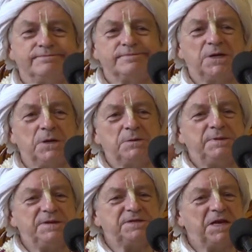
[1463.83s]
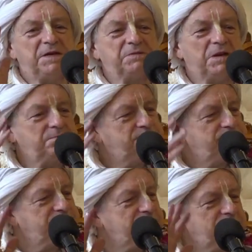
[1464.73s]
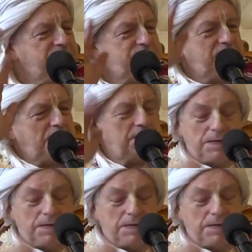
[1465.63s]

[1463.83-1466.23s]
The gopis say, no. Krishna.